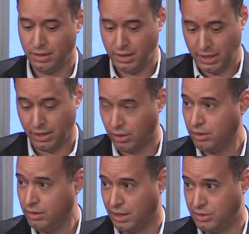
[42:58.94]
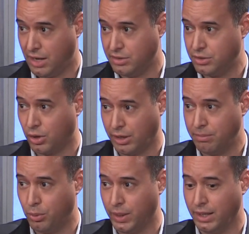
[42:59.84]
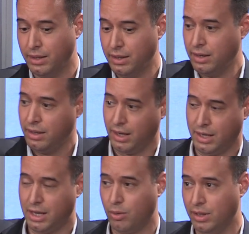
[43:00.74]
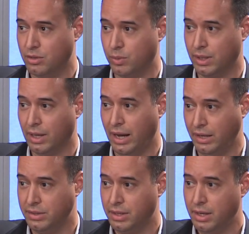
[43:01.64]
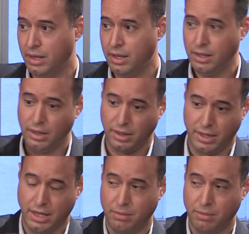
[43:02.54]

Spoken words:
here as a starting point, and here it is realized. The